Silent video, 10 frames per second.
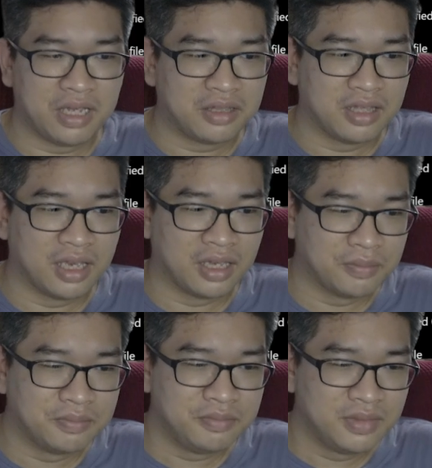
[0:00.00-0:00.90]
meat thing?
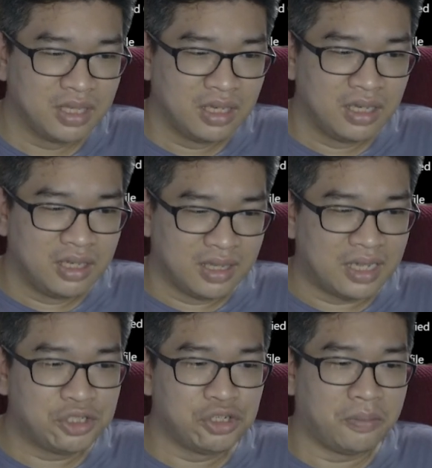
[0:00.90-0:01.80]

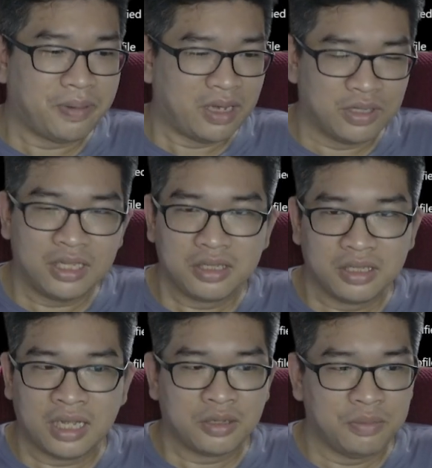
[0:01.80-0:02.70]
That's siopao.
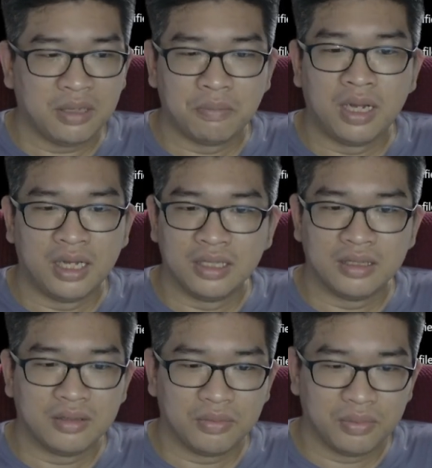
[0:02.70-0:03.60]
That's a meat
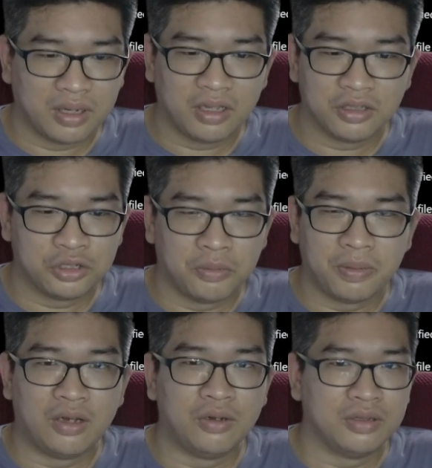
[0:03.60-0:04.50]
bun. We call it
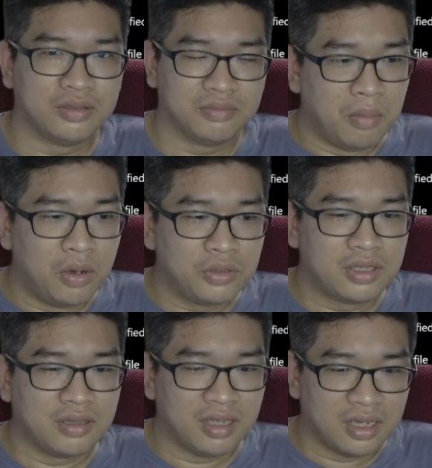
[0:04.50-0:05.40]
siopao.
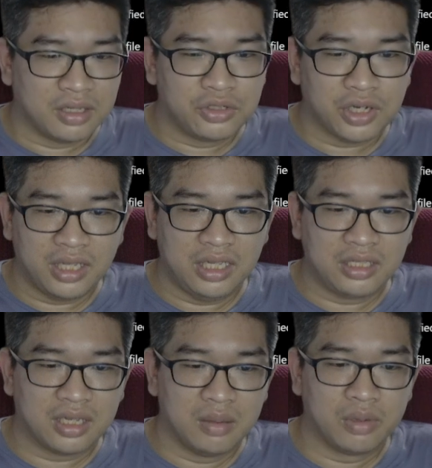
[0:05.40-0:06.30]
Most of the
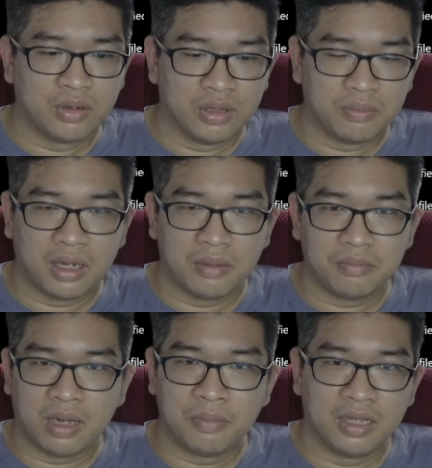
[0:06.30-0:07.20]
Chinese immigrant
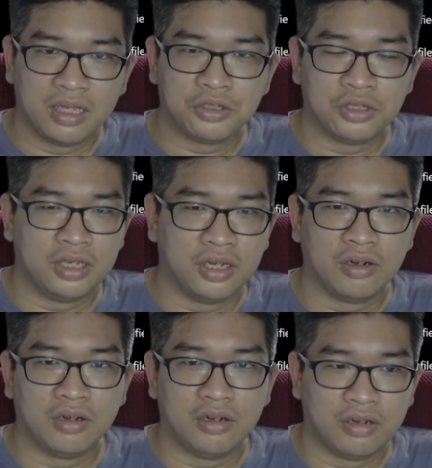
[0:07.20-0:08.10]
population
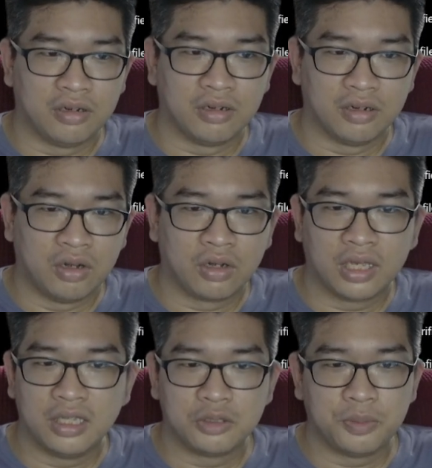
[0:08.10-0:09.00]
here are
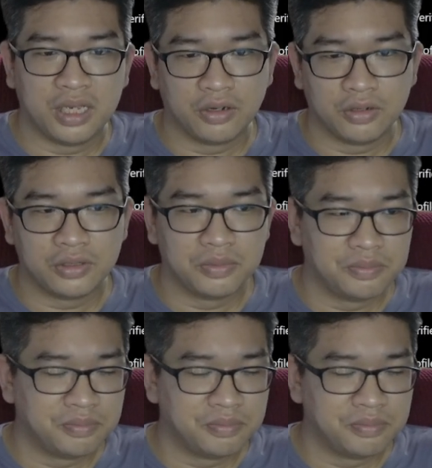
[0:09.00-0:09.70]
Hokkien speakers.